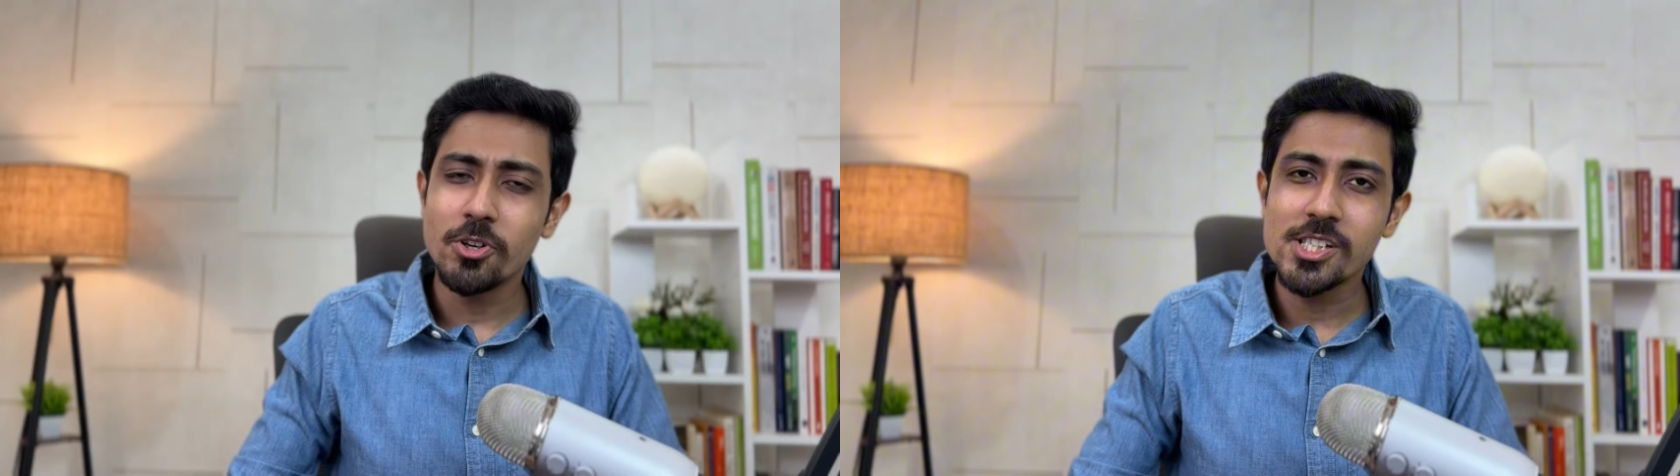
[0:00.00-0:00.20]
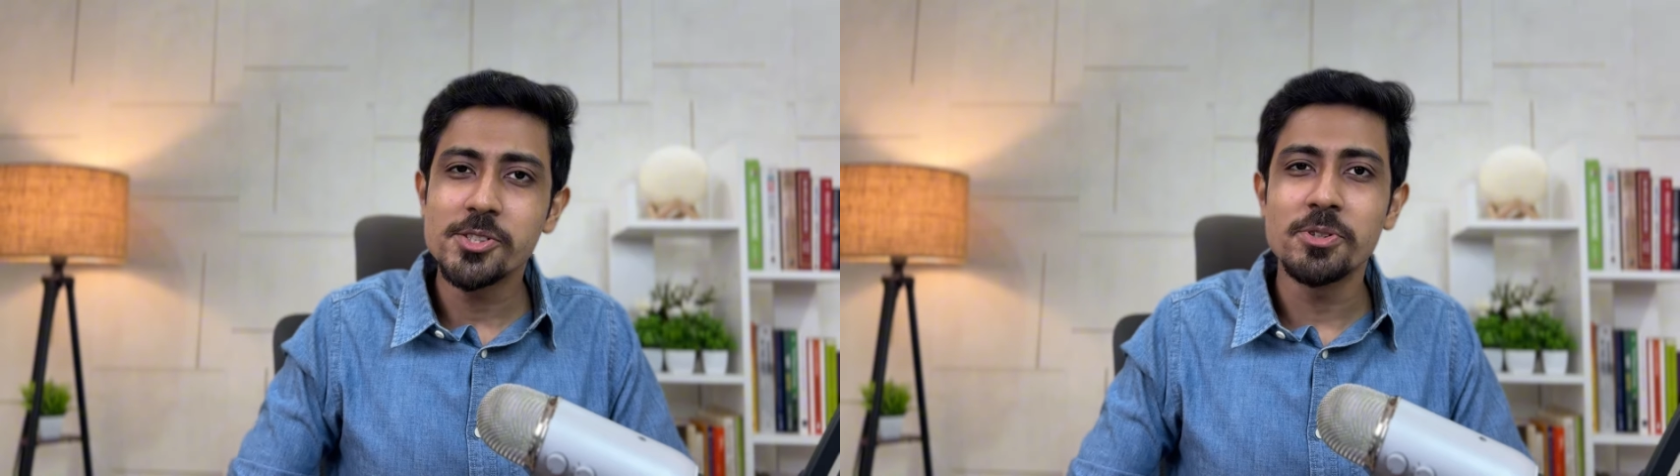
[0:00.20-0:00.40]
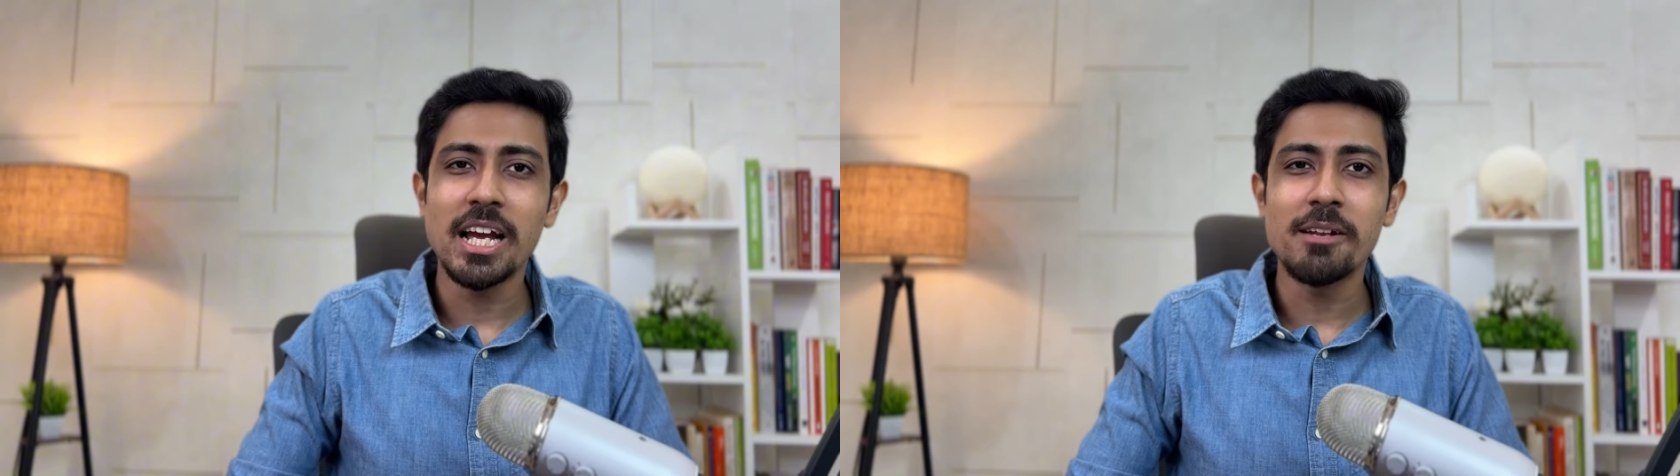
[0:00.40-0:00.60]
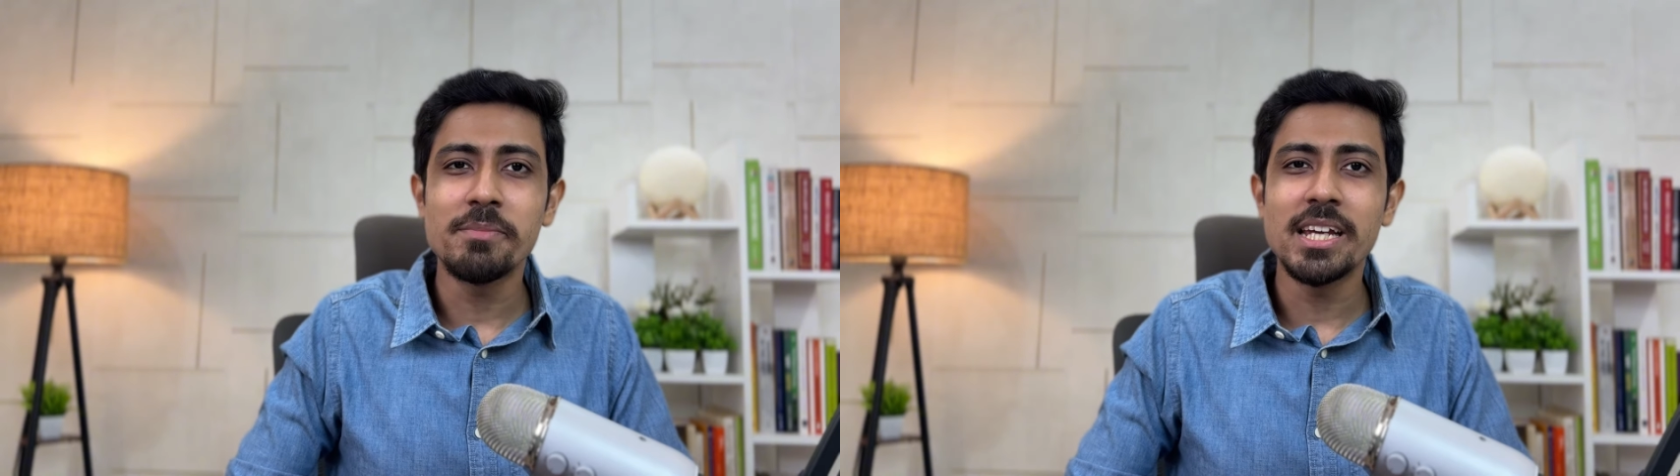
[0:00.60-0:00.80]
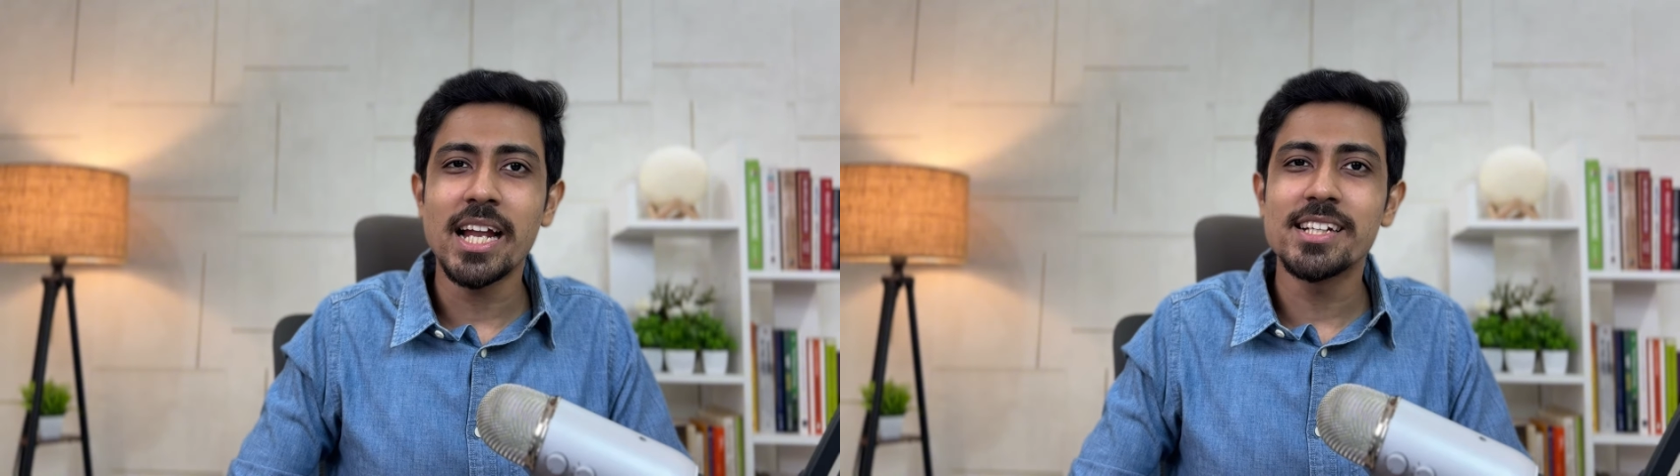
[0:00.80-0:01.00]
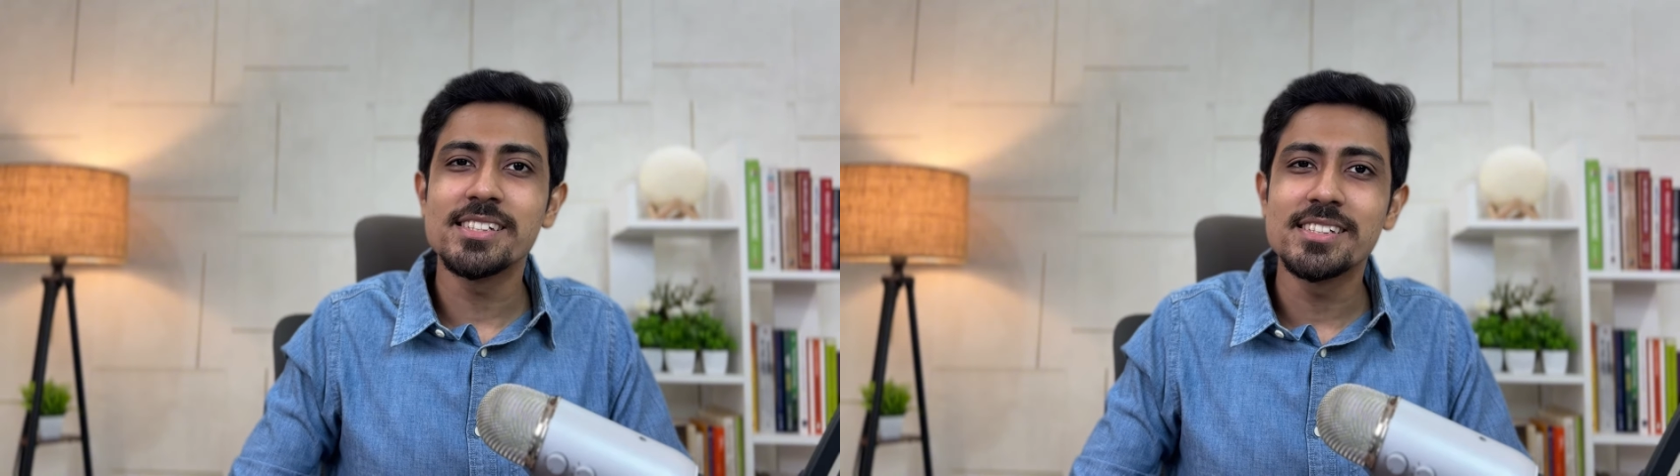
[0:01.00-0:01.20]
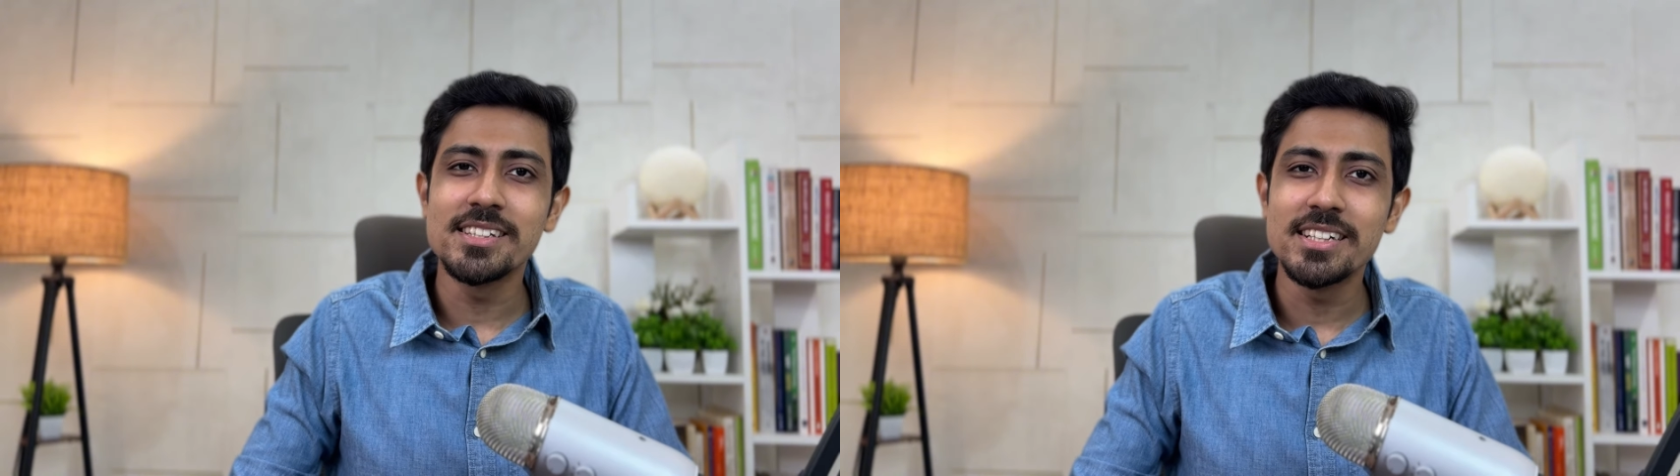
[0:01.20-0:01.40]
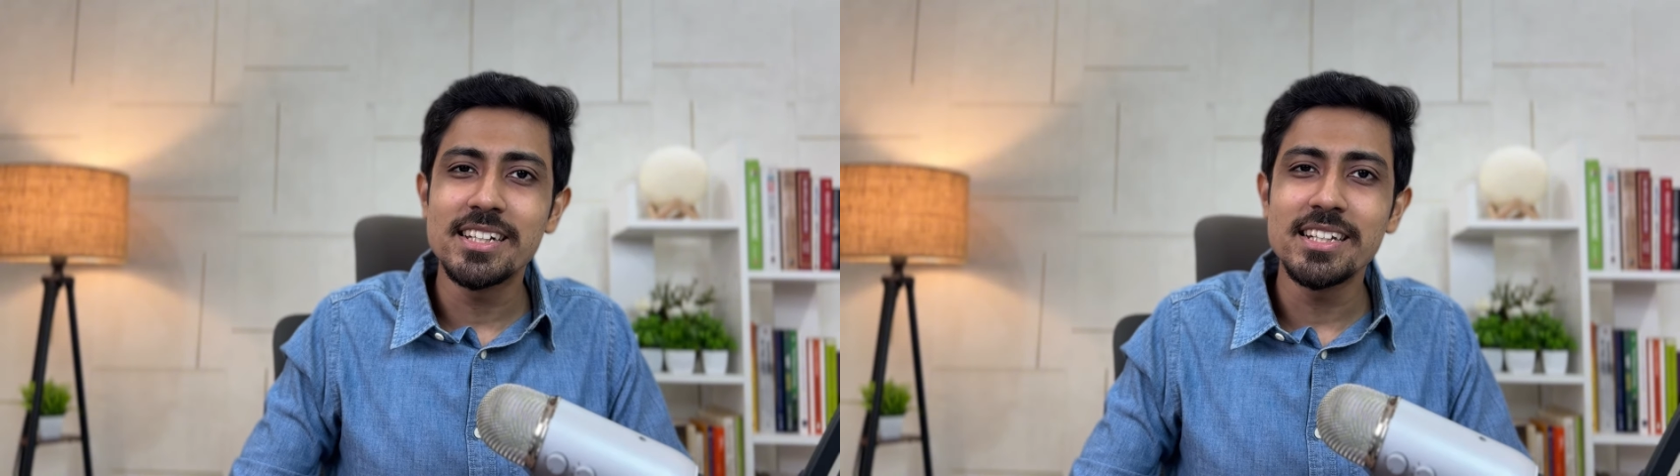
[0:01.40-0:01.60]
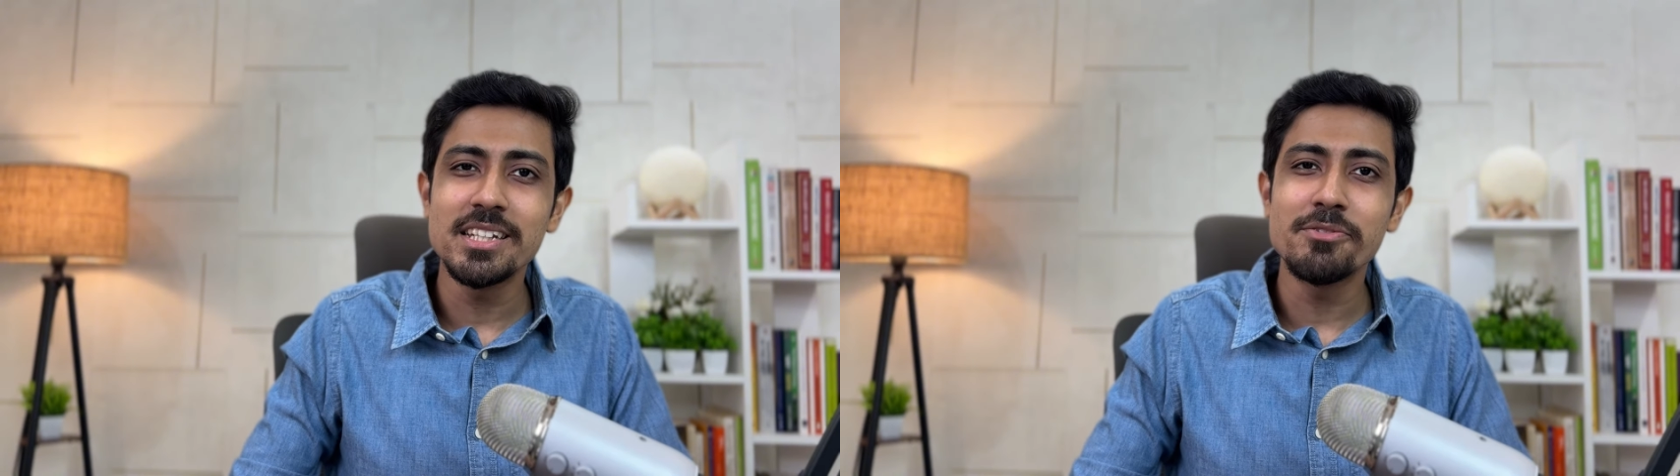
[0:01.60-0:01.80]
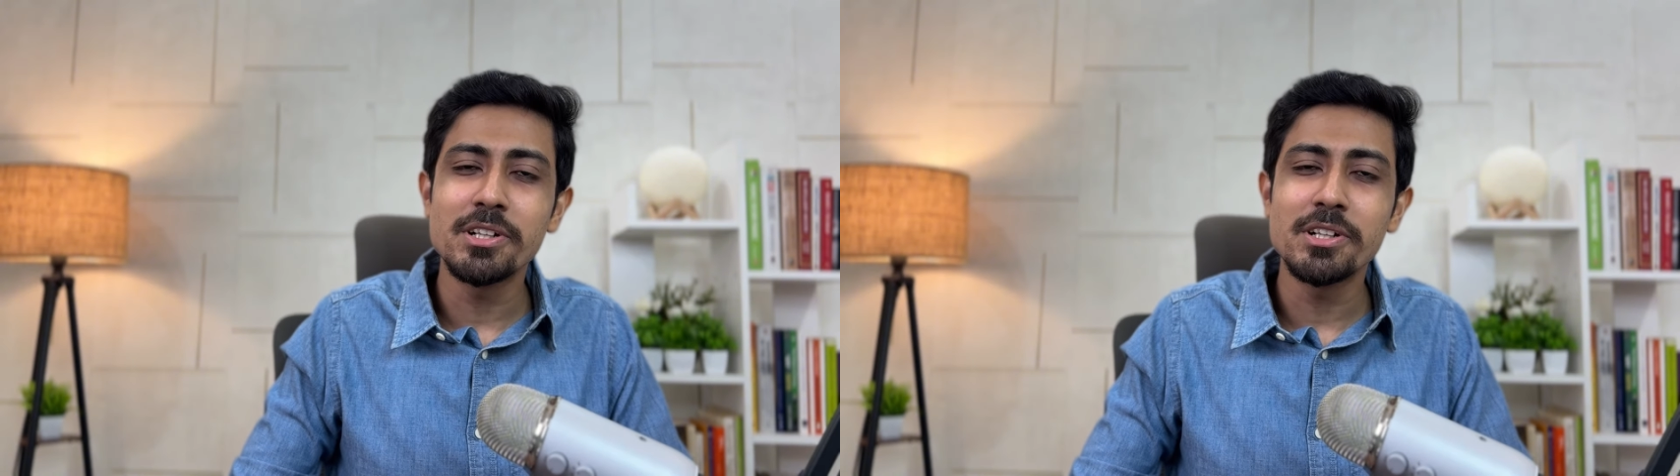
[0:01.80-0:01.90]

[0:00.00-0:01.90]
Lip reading: course you can be, and it certainly